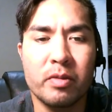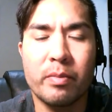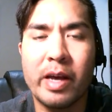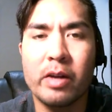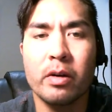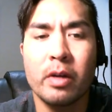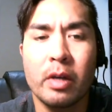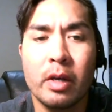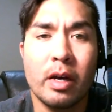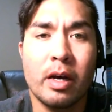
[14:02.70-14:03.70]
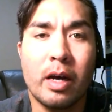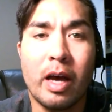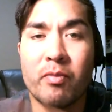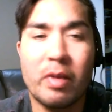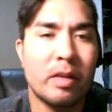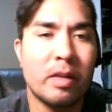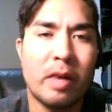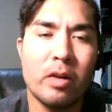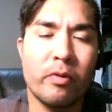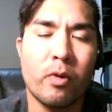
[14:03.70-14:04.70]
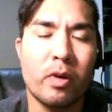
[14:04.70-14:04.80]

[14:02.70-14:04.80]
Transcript: Miner. Uh, I've met Tim Miner before.